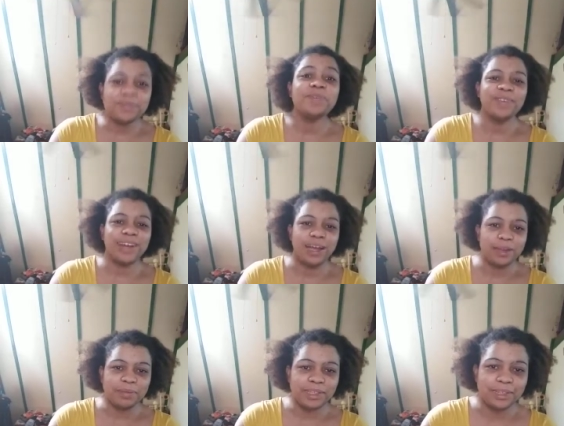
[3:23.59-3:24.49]
what
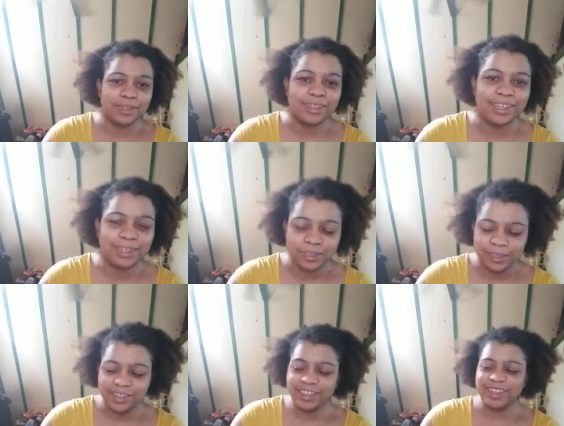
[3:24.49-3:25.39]
up, you nigga?
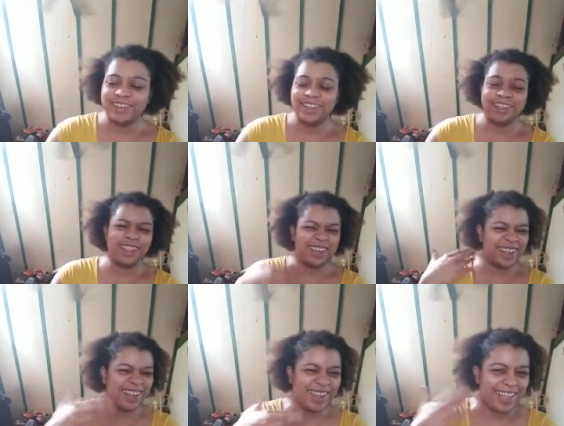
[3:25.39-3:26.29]
You know, like, are,
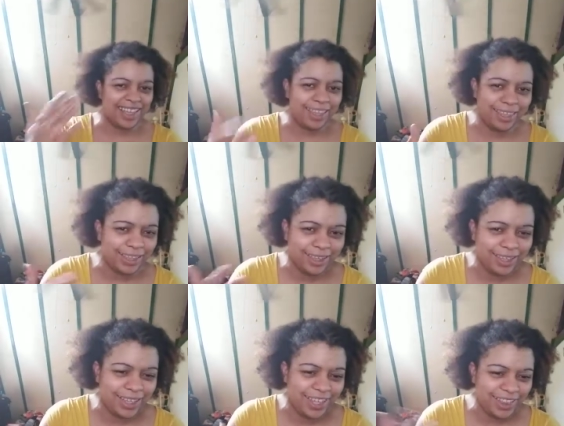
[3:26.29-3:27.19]
are, you, are
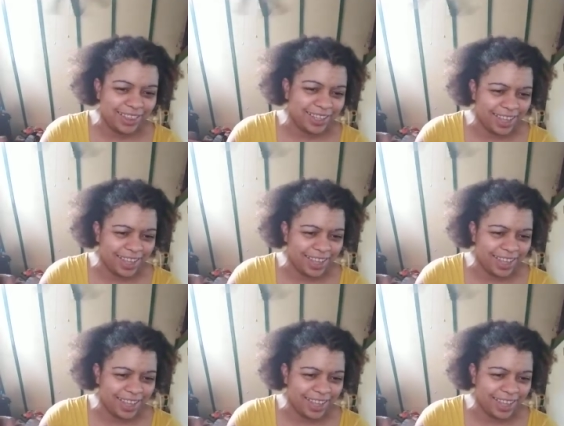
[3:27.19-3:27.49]
you kidding?